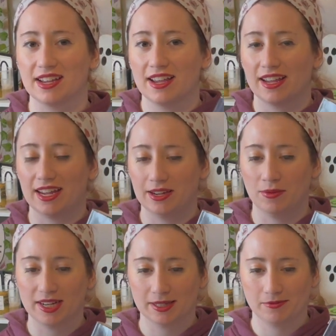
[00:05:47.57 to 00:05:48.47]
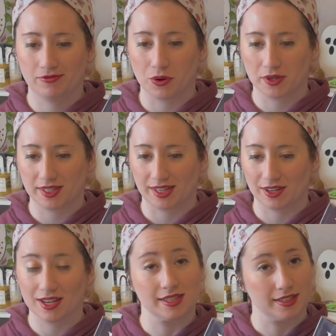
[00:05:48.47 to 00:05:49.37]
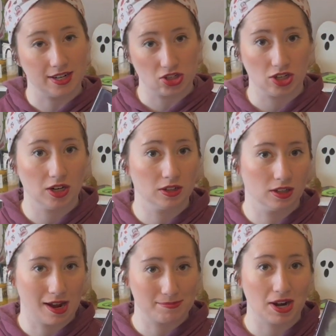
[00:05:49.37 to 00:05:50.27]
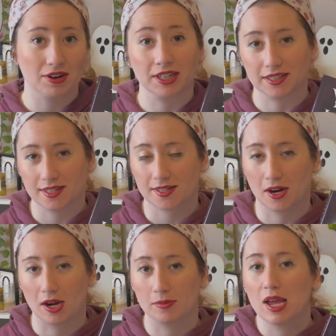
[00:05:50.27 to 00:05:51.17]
he winds up focusing his attention on a librarian this time.